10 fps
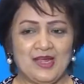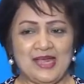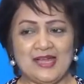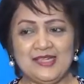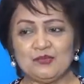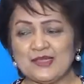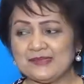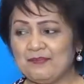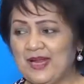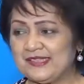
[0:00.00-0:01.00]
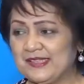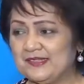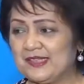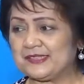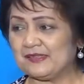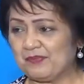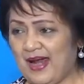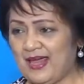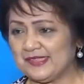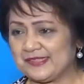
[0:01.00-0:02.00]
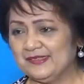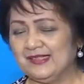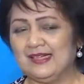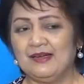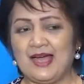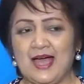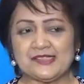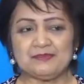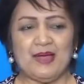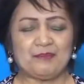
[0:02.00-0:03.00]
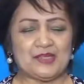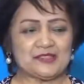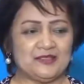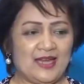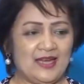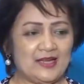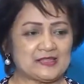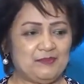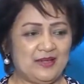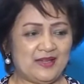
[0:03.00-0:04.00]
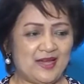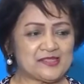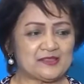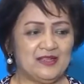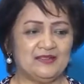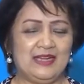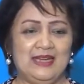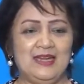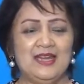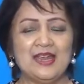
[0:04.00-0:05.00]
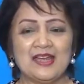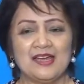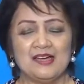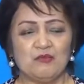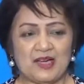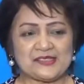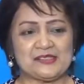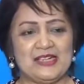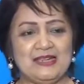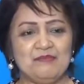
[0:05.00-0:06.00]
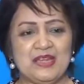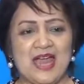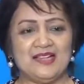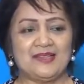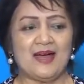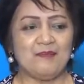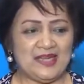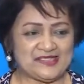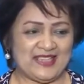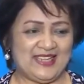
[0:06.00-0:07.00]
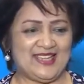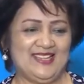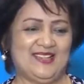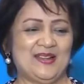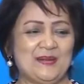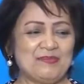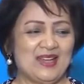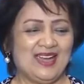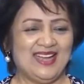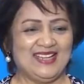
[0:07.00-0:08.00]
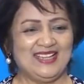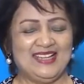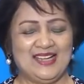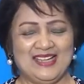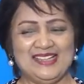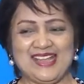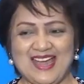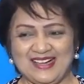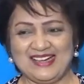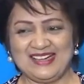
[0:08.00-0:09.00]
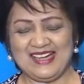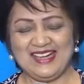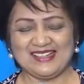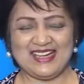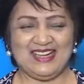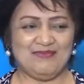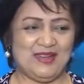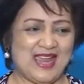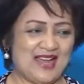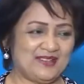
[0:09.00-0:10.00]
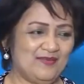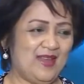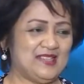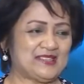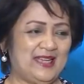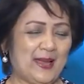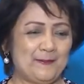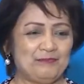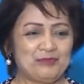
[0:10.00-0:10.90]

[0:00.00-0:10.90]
And it was a pleasant surprise, as my personal experience really was really beyond amazing. Yeah, really, really beyond amazing.